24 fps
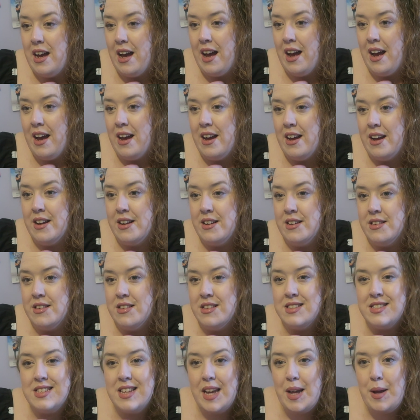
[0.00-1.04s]
And
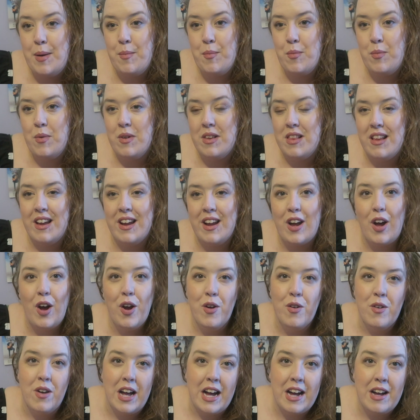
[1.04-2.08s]
the same with like
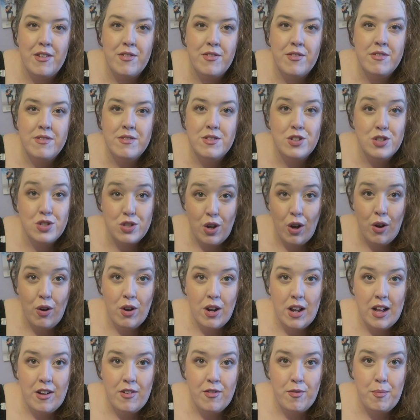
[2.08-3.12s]
Olaf. Does
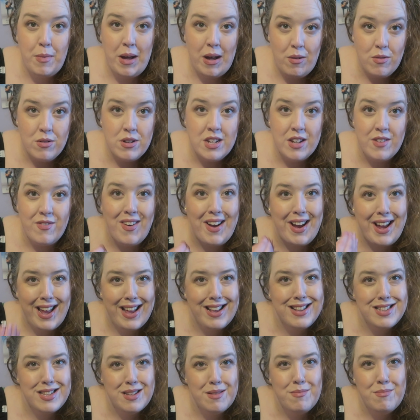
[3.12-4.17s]
Olaf melt if I
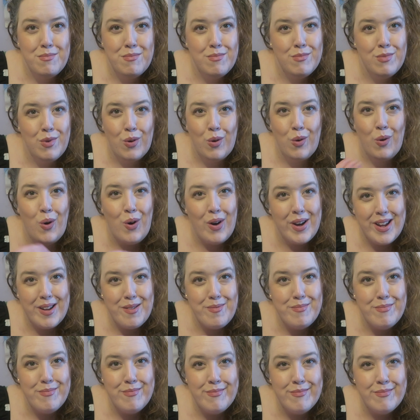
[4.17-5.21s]
kiss him or hug
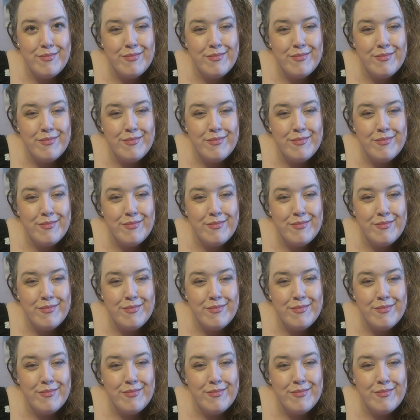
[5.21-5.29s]
him?